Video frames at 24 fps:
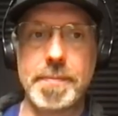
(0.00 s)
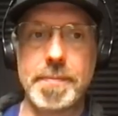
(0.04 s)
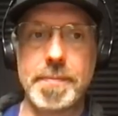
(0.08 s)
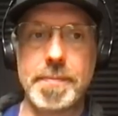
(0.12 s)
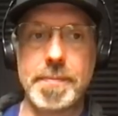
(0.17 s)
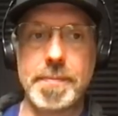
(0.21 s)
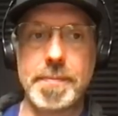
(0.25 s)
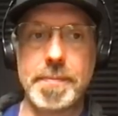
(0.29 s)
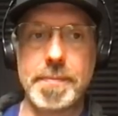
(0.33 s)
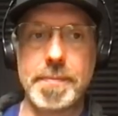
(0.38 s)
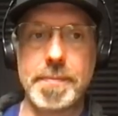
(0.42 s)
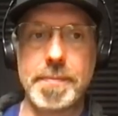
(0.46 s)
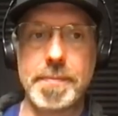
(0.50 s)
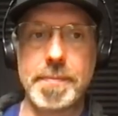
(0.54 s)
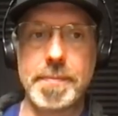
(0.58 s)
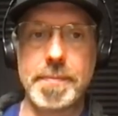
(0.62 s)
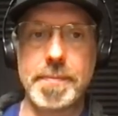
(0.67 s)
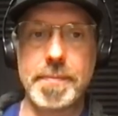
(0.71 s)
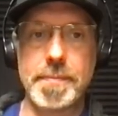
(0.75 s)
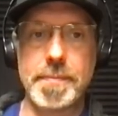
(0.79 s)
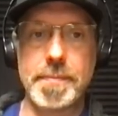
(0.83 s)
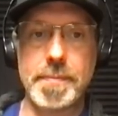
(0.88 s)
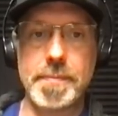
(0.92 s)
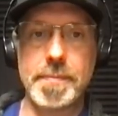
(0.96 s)

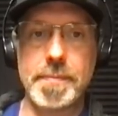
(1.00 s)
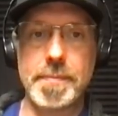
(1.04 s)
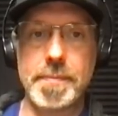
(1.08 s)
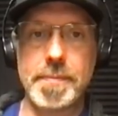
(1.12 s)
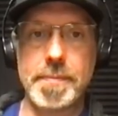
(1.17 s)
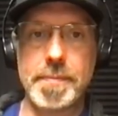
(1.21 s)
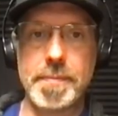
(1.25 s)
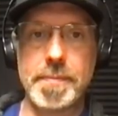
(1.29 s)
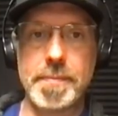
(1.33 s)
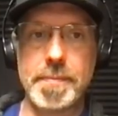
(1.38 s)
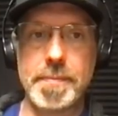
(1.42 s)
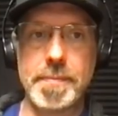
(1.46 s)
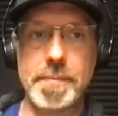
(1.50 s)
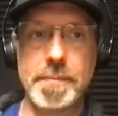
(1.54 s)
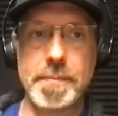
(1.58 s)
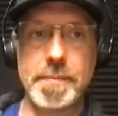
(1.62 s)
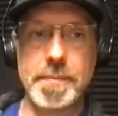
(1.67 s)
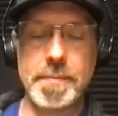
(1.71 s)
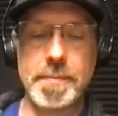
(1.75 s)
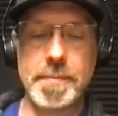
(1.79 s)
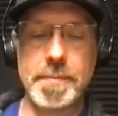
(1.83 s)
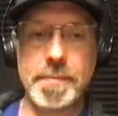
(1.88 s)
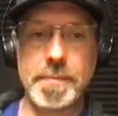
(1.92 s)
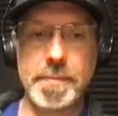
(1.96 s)

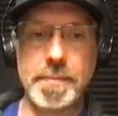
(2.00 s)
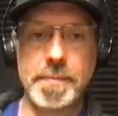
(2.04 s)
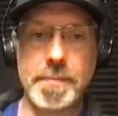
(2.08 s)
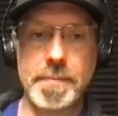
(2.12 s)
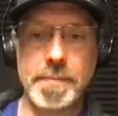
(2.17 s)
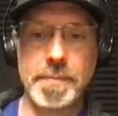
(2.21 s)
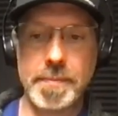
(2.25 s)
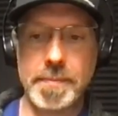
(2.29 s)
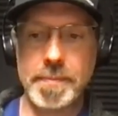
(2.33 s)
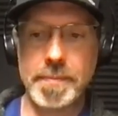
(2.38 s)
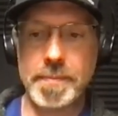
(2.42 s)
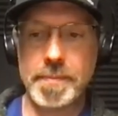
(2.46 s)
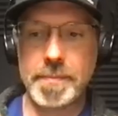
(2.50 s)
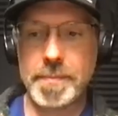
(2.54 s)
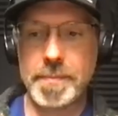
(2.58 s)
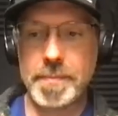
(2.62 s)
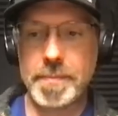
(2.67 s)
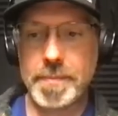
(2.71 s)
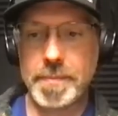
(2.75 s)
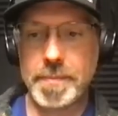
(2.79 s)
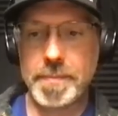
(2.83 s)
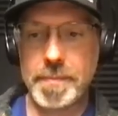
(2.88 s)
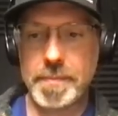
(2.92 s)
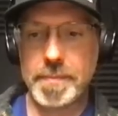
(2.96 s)

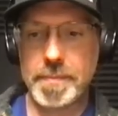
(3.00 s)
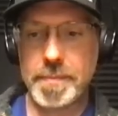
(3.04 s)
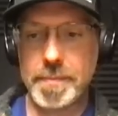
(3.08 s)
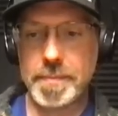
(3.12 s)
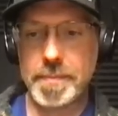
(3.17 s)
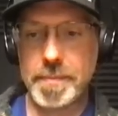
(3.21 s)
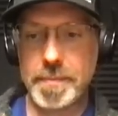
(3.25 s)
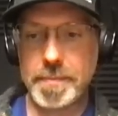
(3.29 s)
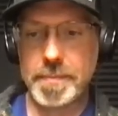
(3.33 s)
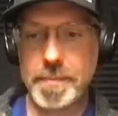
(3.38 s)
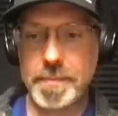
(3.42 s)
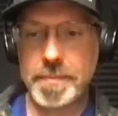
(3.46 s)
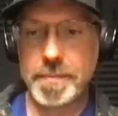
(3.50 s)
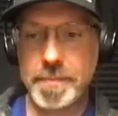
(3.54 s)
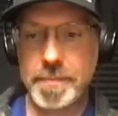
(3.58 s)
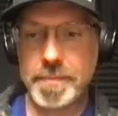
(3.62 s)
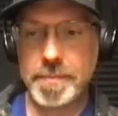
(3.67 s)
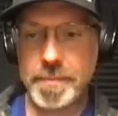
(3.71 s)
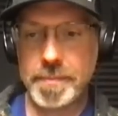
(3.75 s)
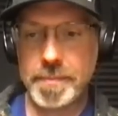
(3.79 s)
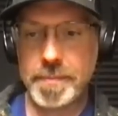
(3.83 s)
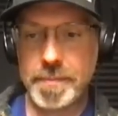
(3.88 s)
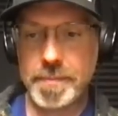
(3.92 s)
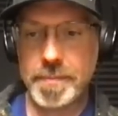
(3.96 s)

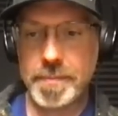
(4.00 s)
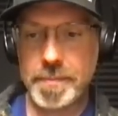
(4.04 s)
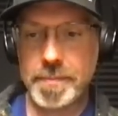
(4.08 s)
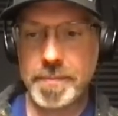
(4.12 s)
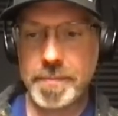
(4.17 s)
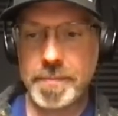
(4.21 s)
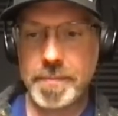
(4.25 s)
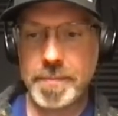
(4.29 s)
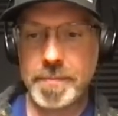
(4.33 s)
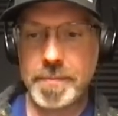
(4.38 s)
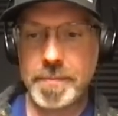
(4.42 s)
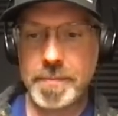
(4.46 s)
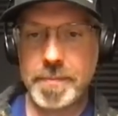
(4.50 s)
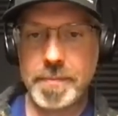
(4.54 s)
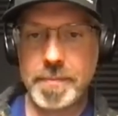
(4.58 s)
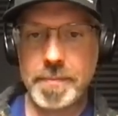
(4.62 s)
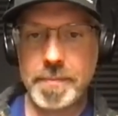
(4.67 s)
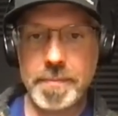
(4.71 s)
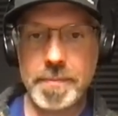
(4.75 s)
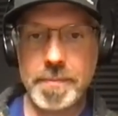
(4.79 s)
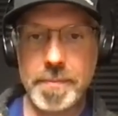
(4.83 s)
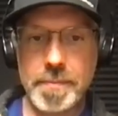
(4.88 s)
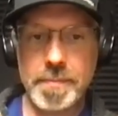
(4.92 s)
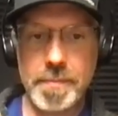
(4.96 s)

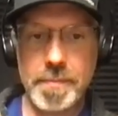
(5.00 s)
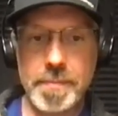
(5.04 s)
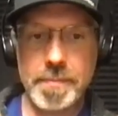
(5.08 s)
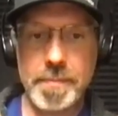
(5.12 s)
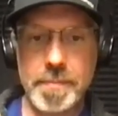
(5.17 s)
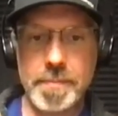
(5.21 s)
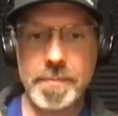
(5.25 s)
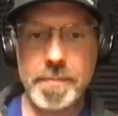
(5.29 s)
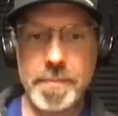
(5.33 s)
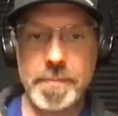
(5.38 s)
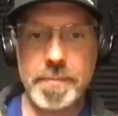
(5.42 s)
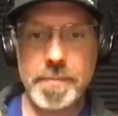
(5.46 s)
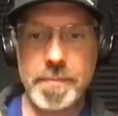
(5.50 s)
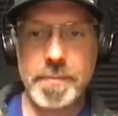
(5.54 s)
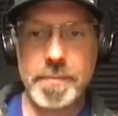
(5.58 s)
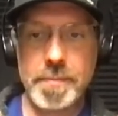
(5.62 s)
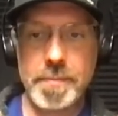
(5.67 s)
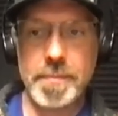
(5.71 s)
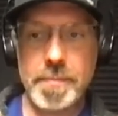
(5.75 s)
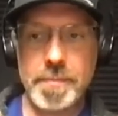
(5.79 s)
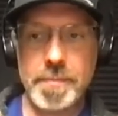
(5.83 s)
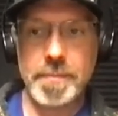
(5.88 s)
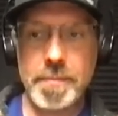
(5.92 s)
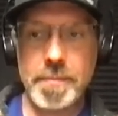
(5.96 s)

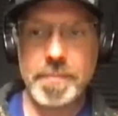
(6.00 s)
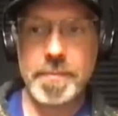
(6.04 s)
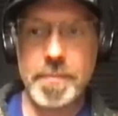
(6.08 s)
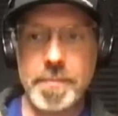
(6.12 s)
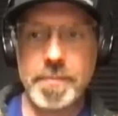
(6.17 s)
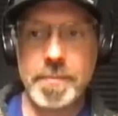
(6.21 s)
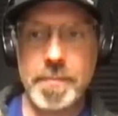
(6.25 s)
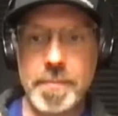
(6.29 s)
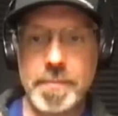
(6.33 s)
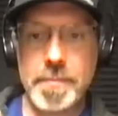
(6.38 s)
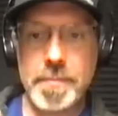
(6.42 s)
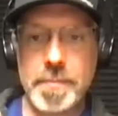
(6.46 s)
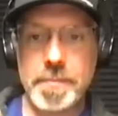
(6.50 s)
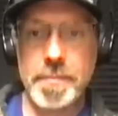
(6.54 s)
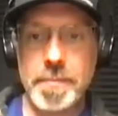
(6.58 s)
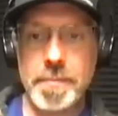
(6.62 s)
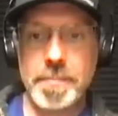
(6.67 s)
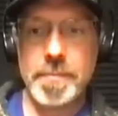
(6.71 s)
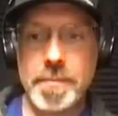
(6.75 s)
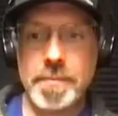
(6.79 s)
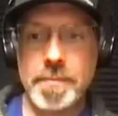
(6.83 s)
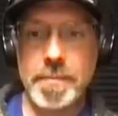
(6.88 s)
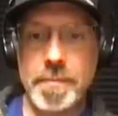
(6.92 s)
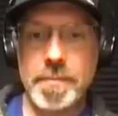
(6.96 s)

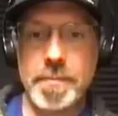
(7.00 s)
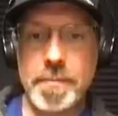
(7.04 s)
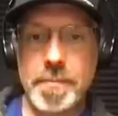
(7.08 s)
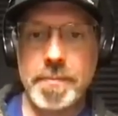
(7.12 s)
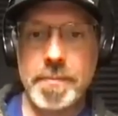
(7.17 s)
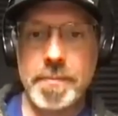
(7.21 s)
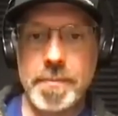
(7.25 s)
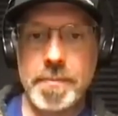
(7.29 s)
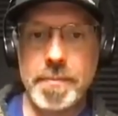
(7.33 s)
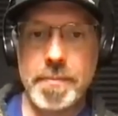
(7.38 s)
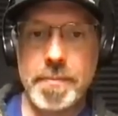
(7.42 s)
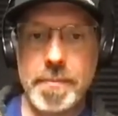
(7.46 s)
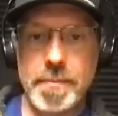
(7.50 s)
[no speech]